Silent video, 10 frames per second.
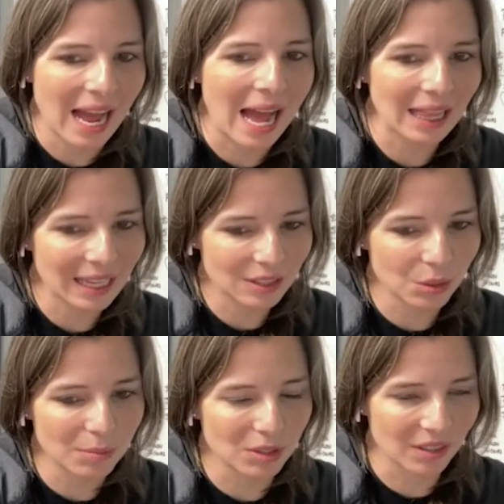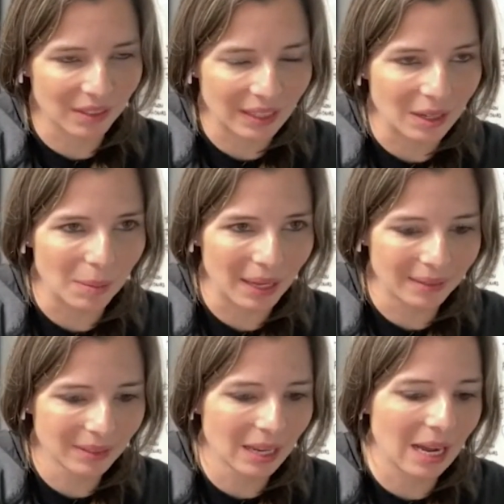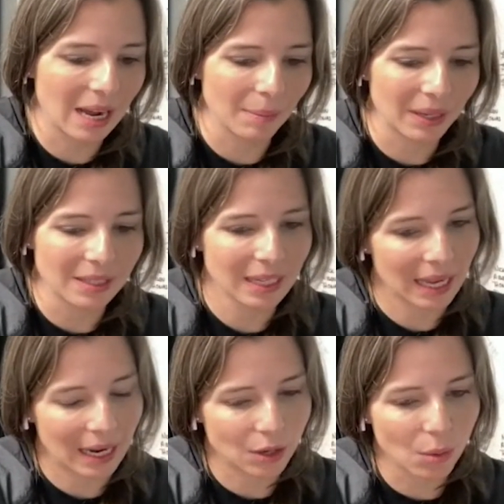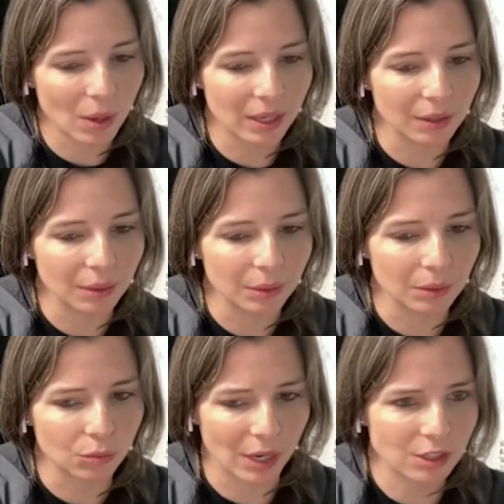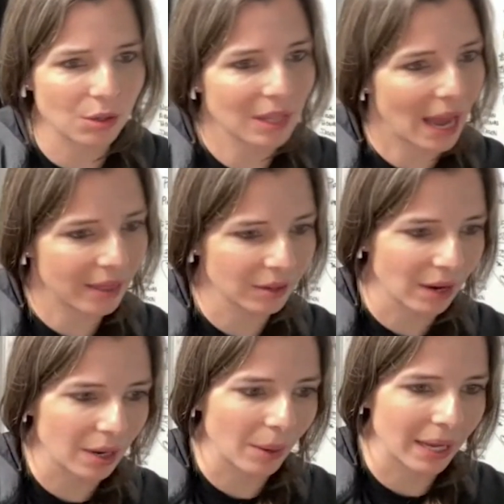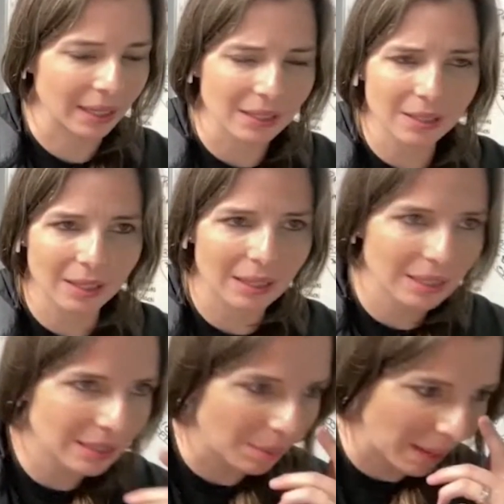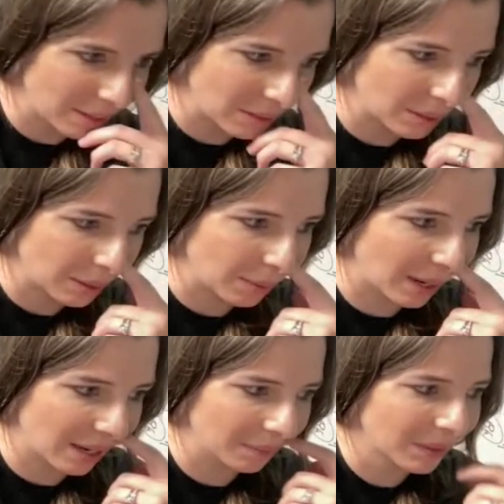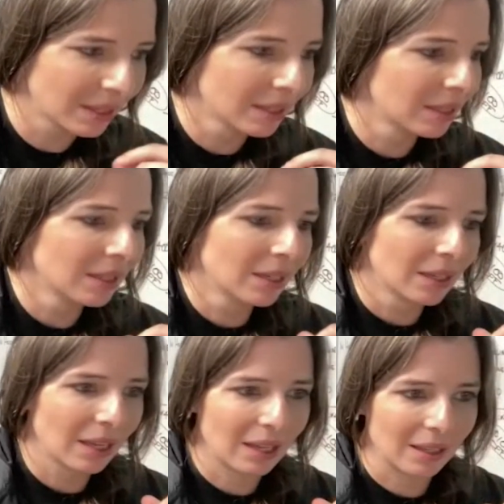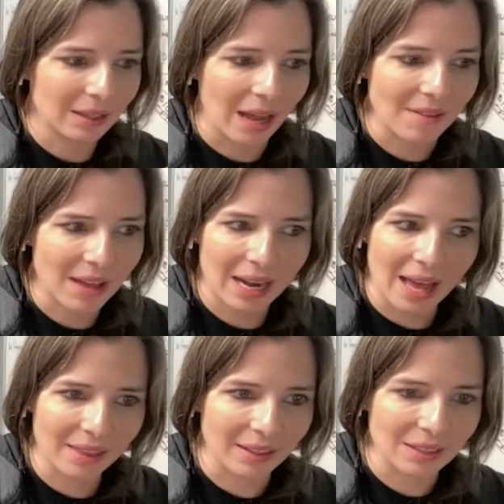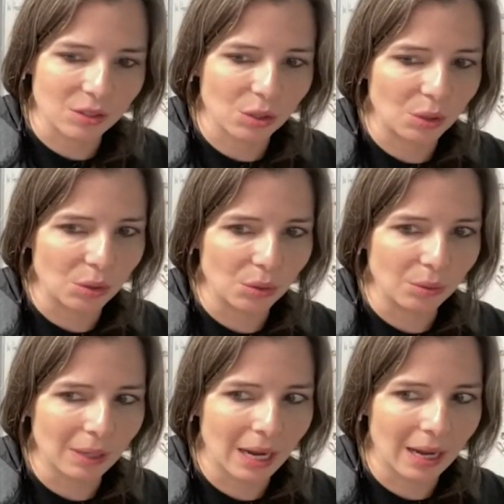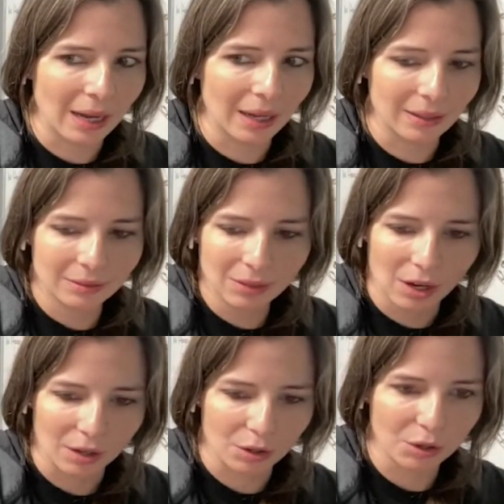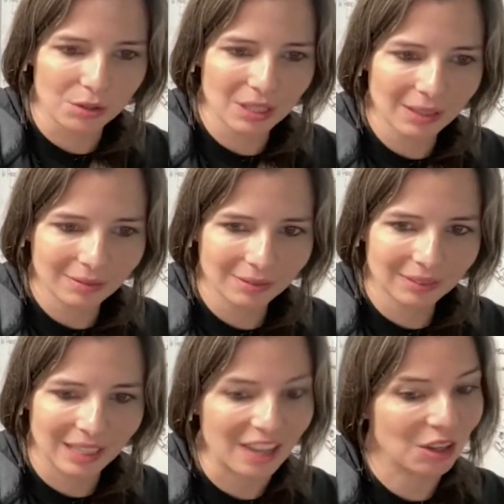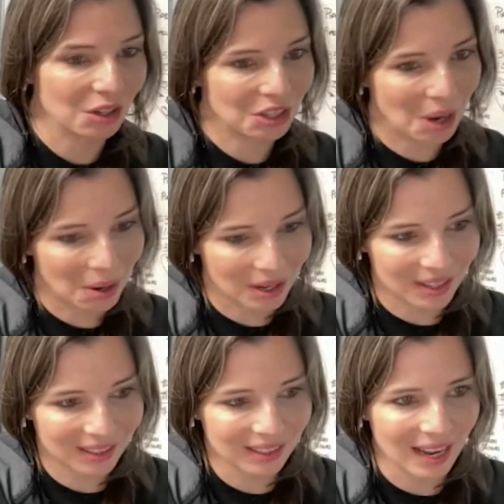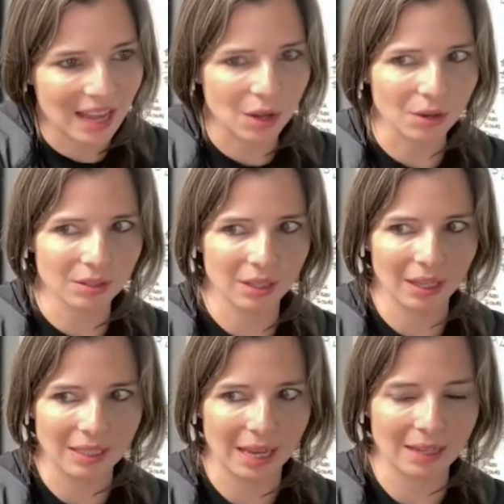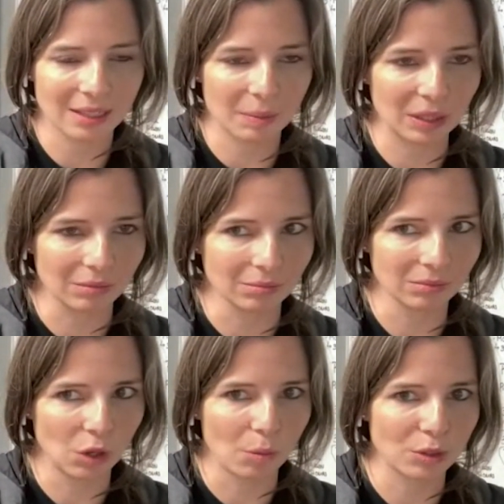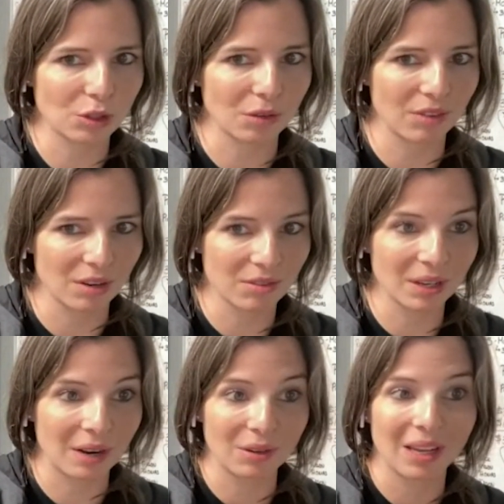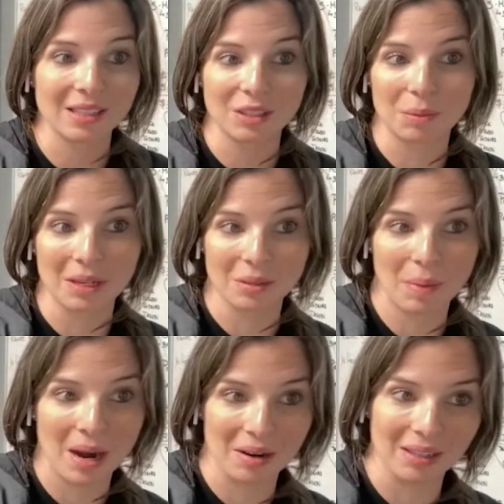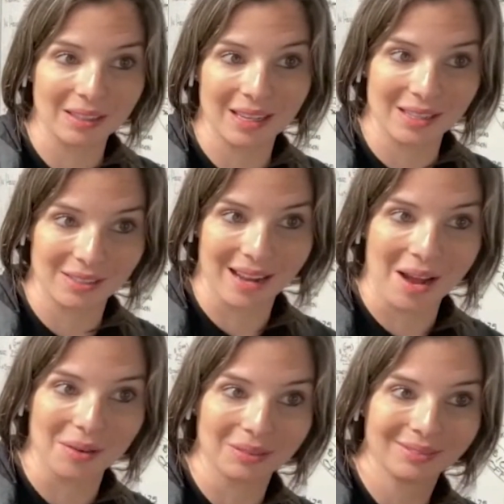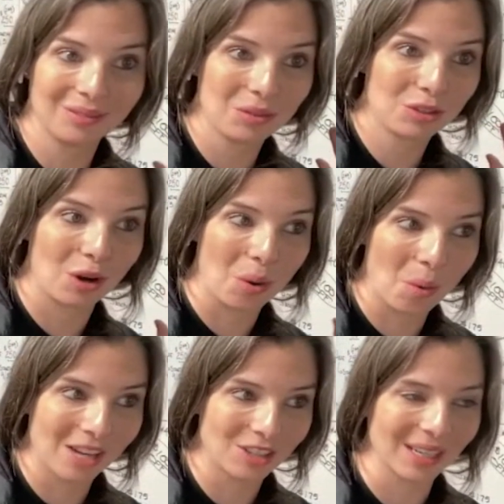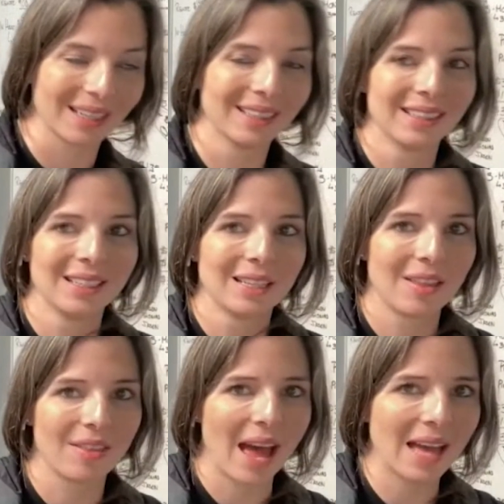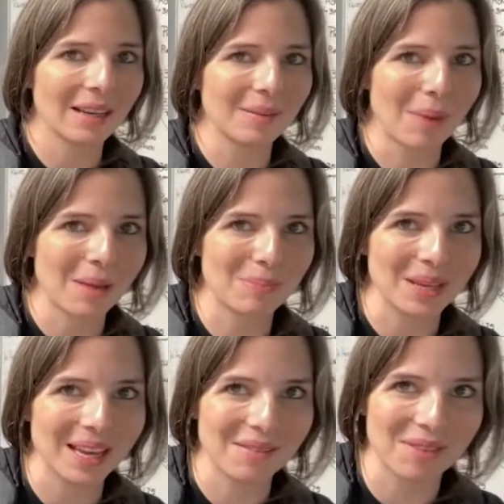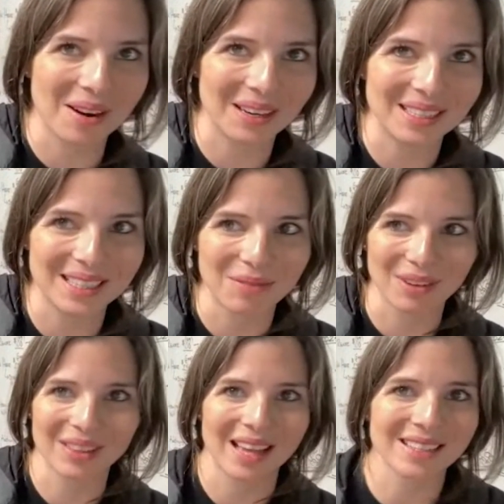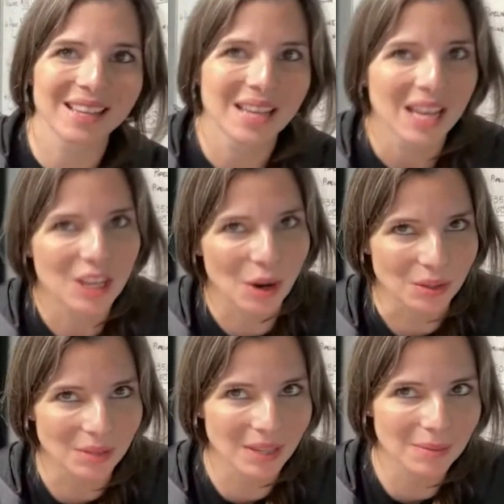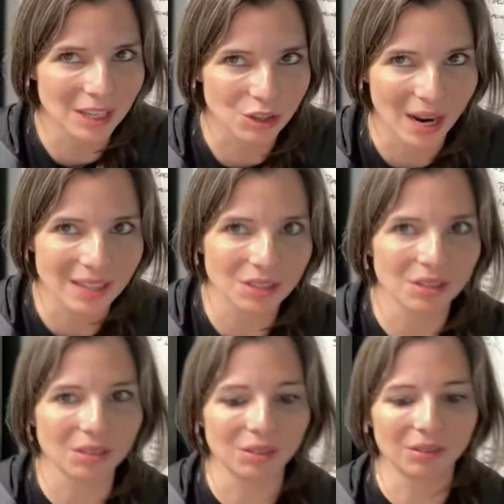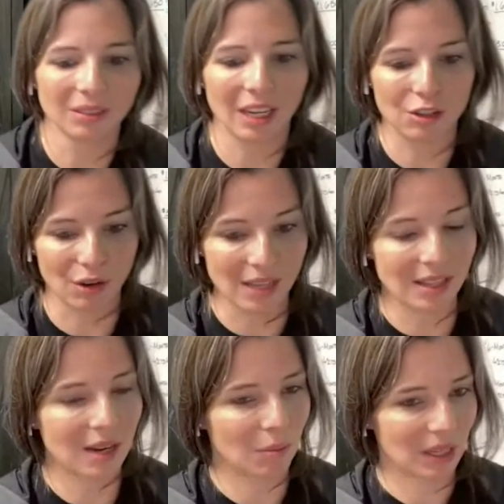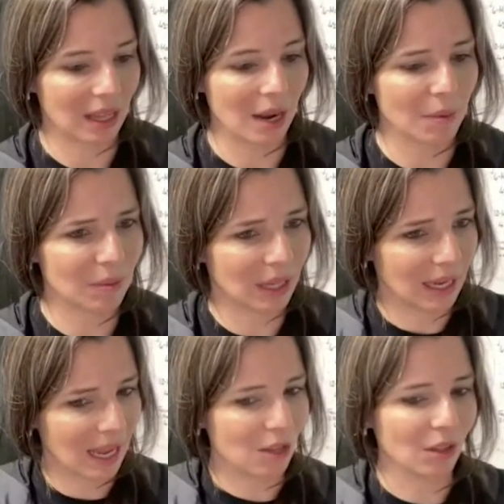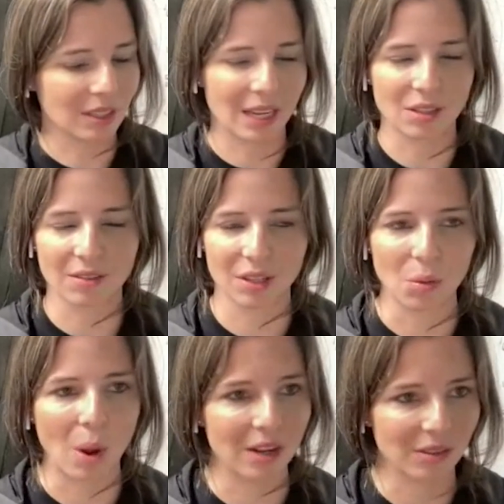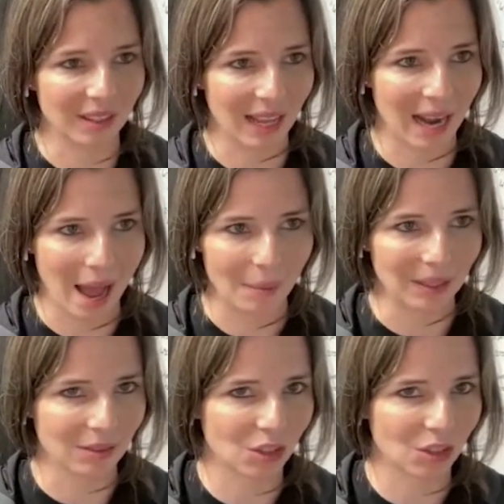I like to observe a little bit because, again, I don't want to rescue the athlete right away. And this depends too. I've had athletes who are cruising and they're younger, and then all of a sudden they tense up and almost look fearful. And I realize it's because a parent has now started watching. That might be a very different, sometimes I try to address that and bring that up and be like, hey, you look tense all of a sudden. Why do you think that happened?